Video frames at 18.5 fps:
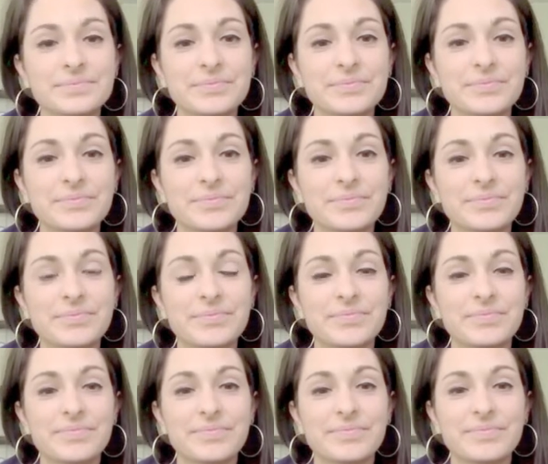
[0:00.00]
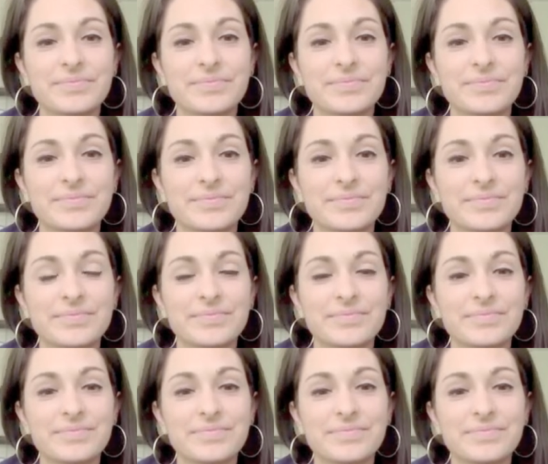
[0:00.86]

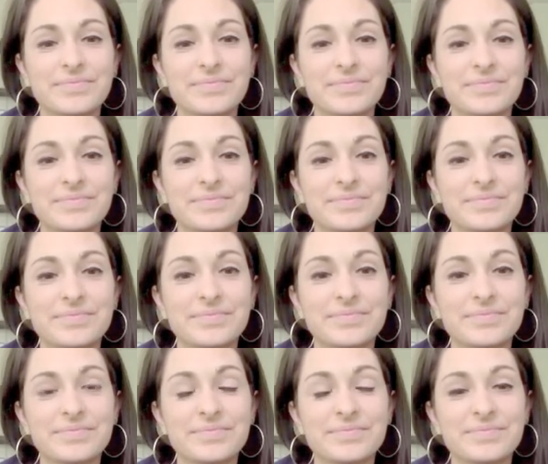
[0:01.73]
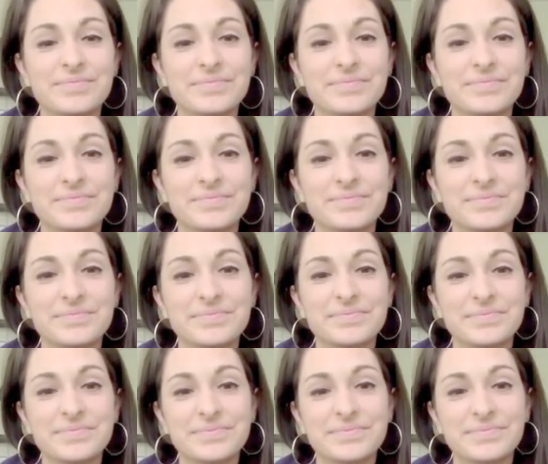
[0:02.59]

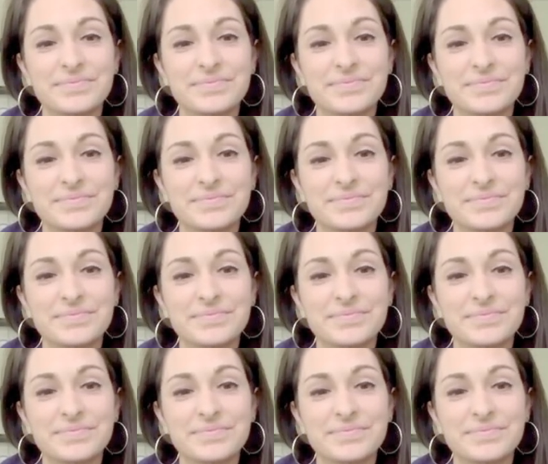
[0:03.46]
(not speaking)